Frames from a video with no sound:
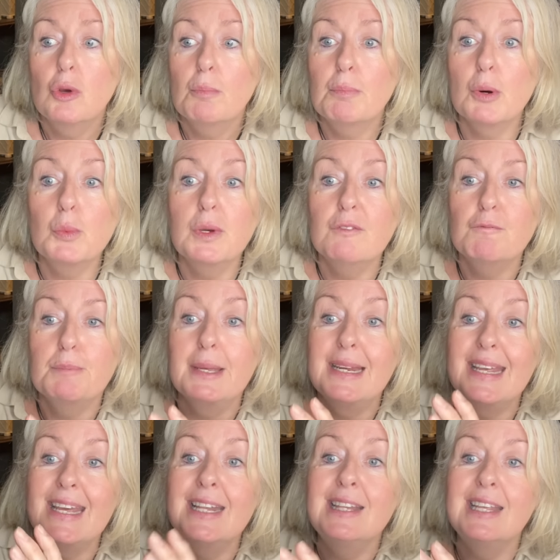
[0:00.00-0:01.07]
but we've been
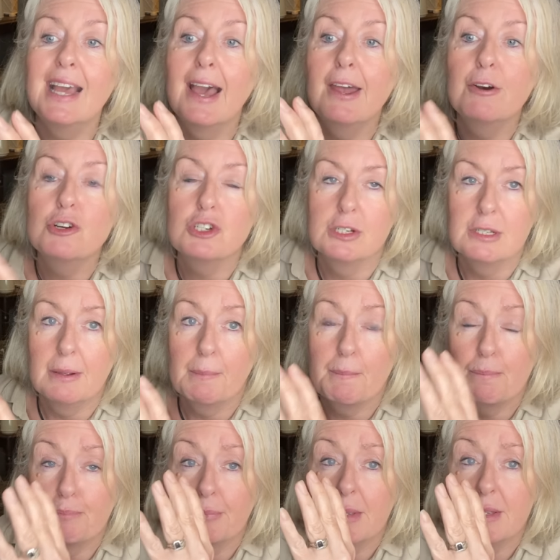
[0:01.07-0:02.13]
in the energy
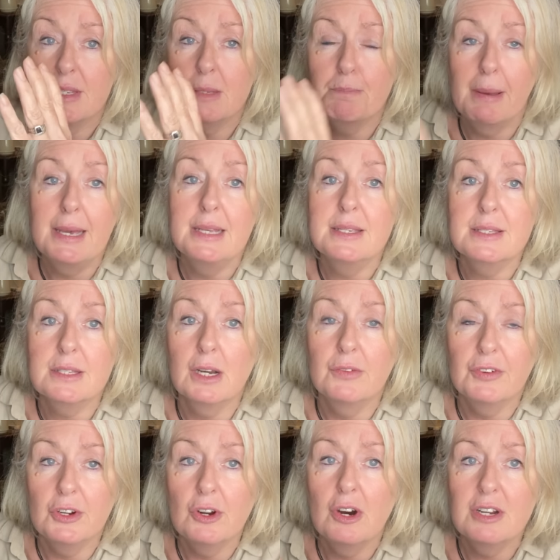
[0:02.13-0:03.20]
space of a
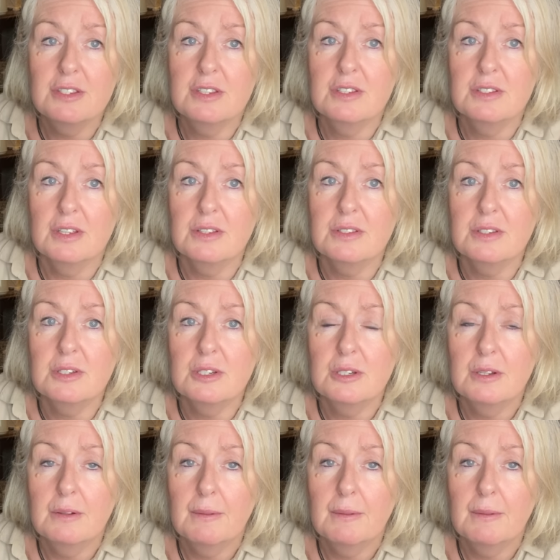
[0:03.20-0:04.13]
narcissist.